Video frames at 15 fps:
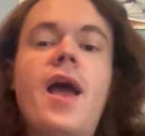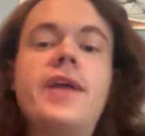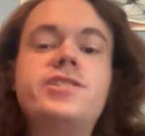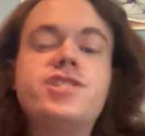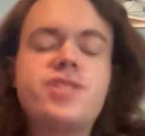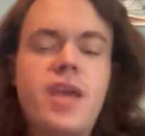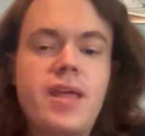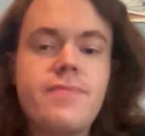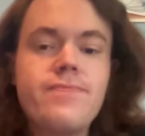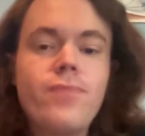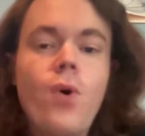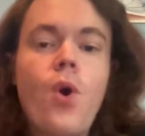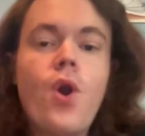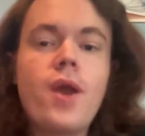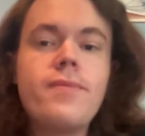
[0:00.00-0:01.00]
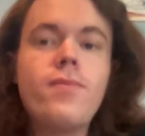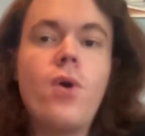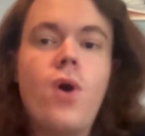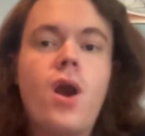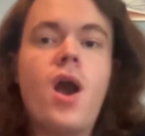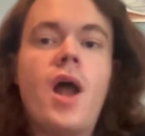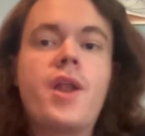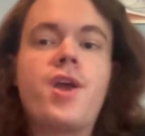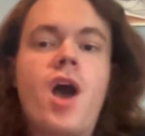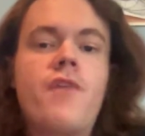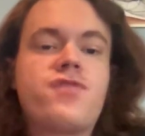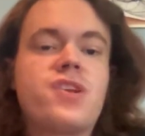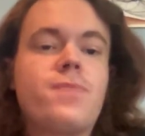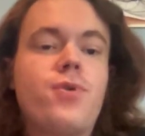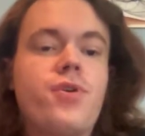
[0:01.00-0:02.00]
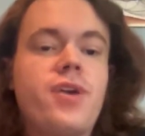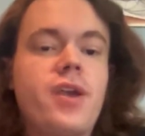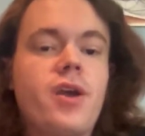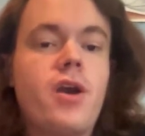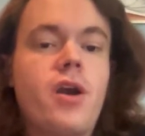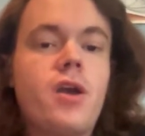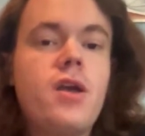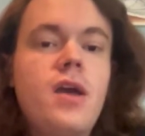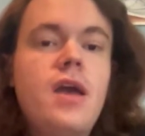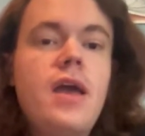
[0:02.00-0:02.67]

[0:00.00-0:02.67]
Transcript: And she's getting more and more uncomfortable here.